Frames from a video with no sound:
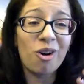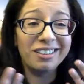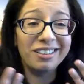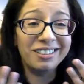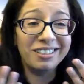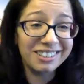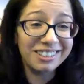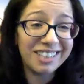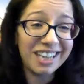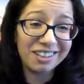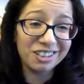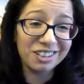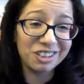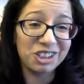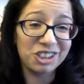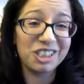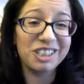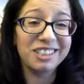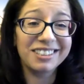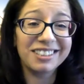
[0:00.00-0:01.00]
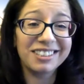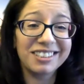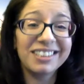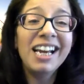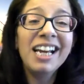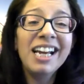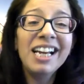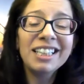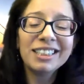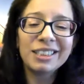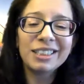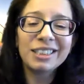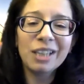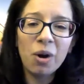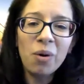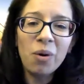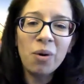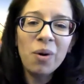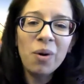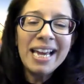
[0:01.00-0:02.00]
intelligence.
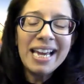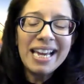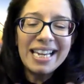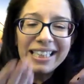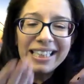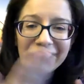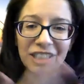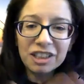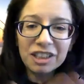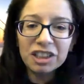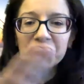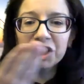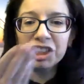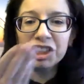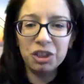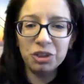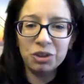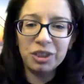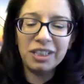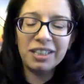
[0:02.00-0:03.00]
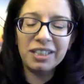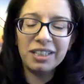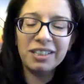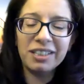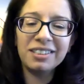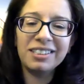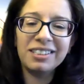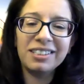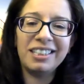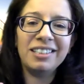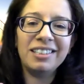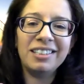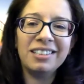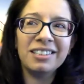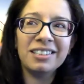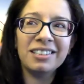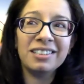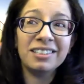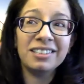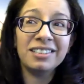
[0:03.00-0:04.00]
So each student in
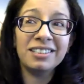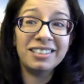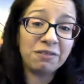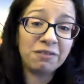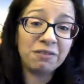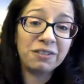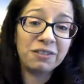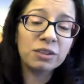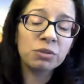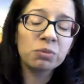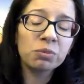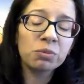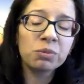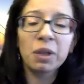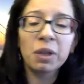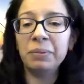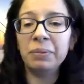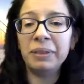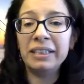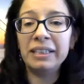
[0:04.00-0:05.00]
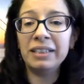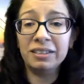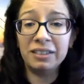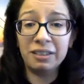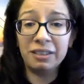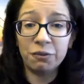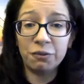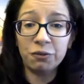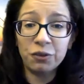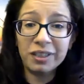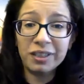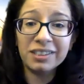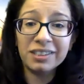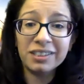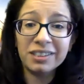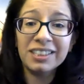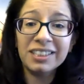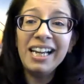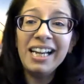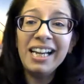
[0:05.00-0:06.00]
deafness will be different.
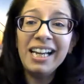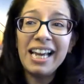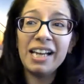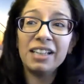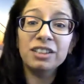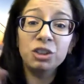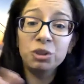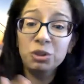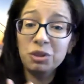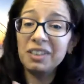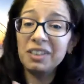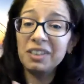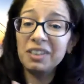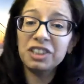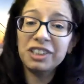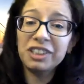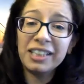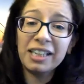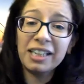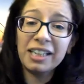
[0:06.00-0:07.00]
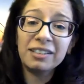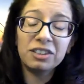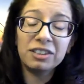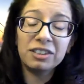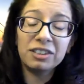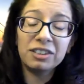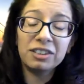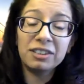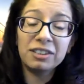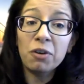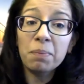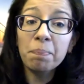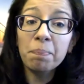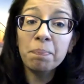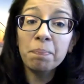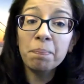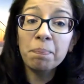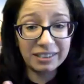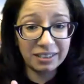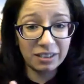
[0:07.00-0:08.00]
And do you understand that it's a very
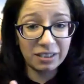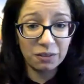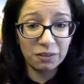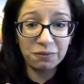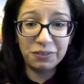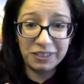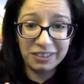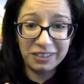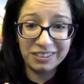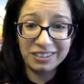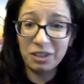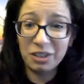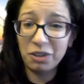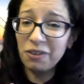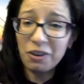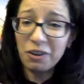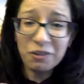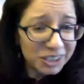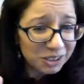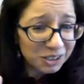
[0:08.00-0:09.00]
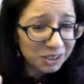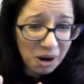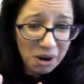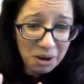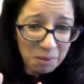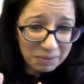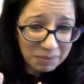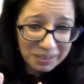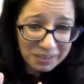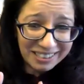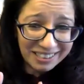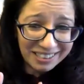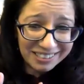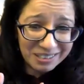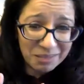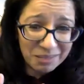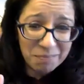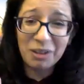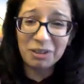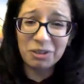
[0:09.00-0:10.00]
political field? There are very strong opinions
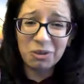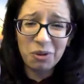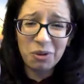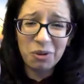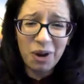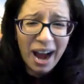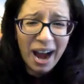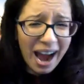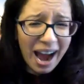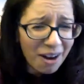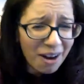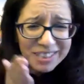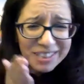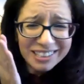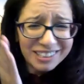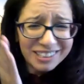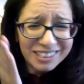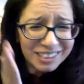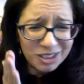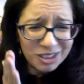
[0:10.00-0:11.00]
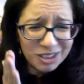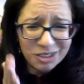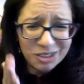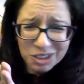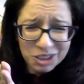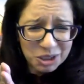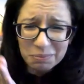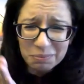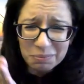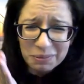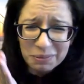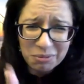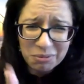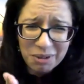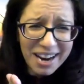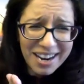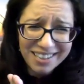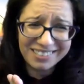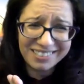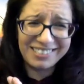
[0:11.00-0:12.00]
about how these students should be
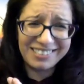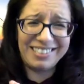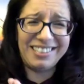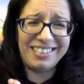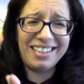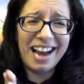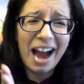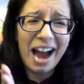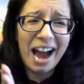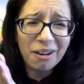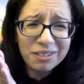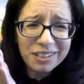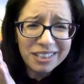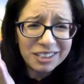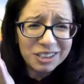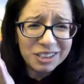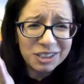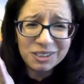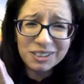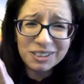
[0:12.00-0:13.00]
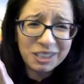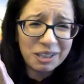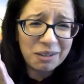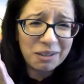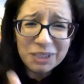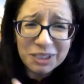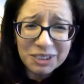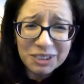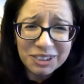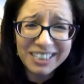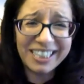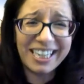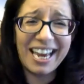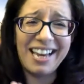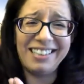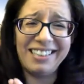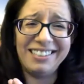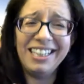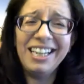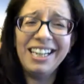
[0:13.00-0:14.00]
raised and how they should
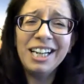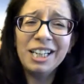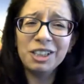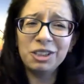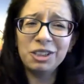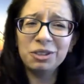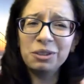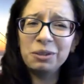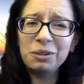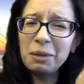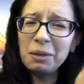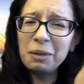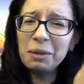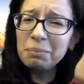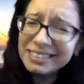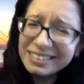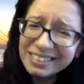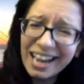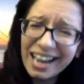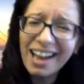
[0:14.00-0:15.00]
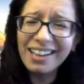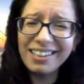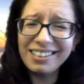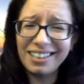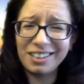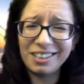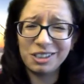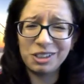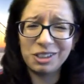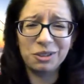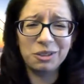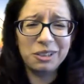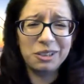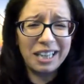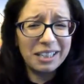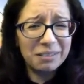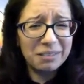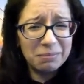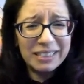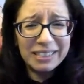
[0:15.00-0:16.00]
communicate. Should they be signing? Should
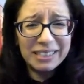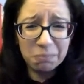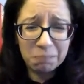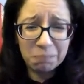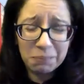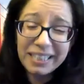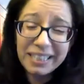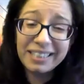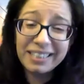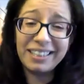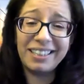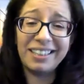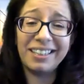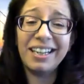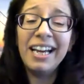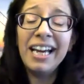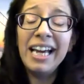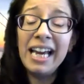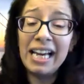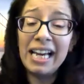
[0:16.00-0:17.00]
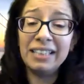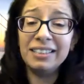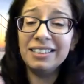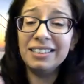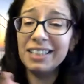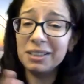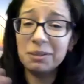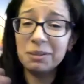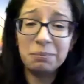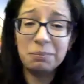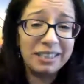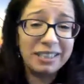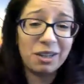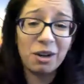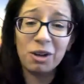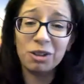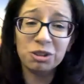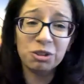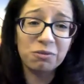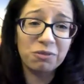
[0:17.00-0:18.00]
they be speaking? And this has been a
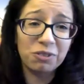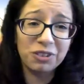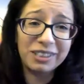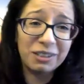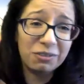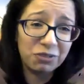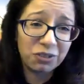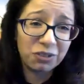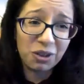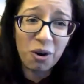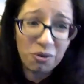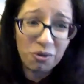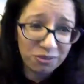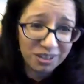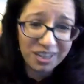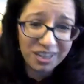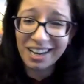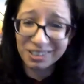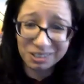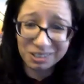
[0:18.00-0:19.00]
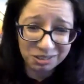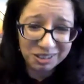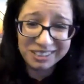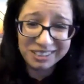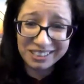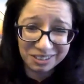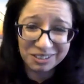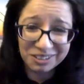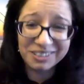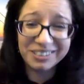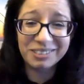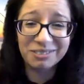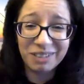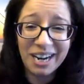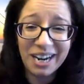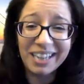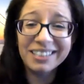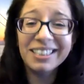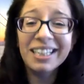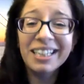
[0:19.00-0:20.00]
controversy for over 100 years,
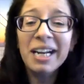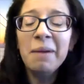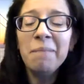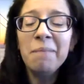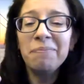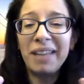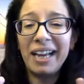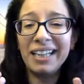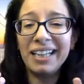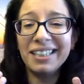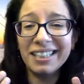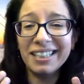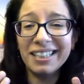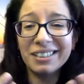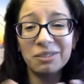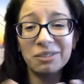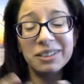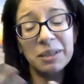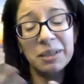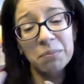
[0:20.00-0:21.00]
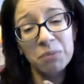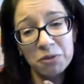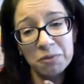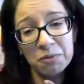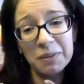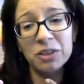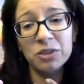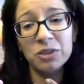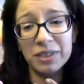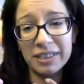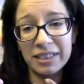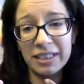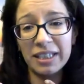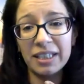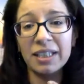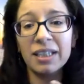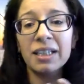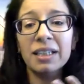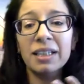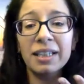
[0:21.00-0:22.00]
right? I think there is a movement to
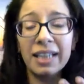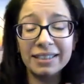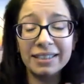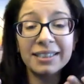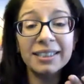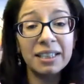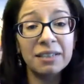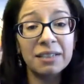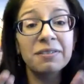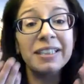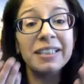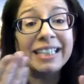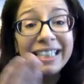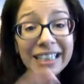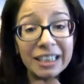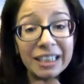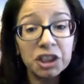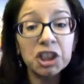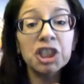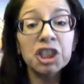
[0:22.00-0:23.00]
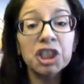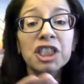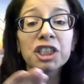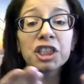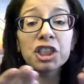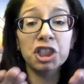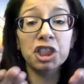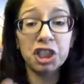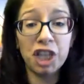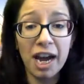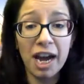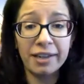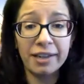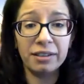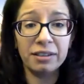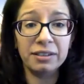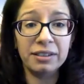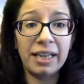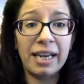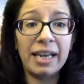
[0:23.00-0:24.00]
saying, let's give each
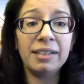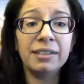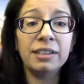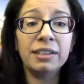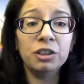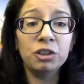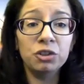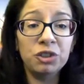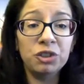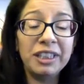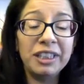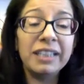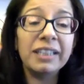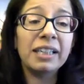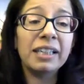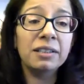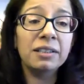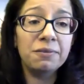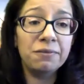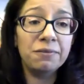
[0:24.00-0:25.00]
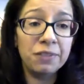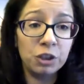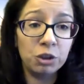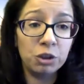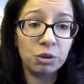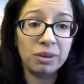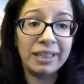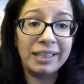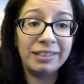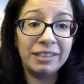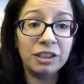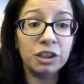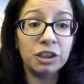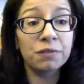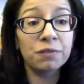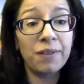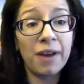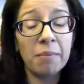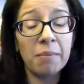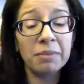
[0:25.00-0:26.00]
child as a unique individual and each
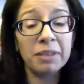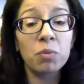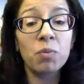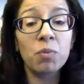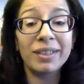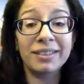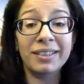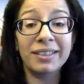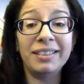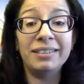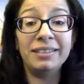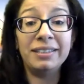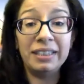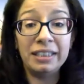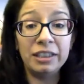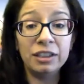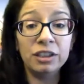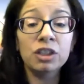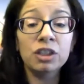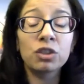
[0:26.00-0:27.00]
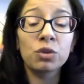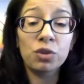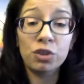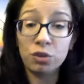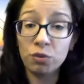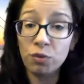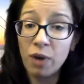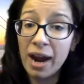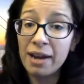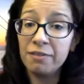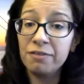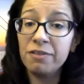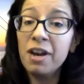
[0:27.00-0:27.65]
family what they need to thrive,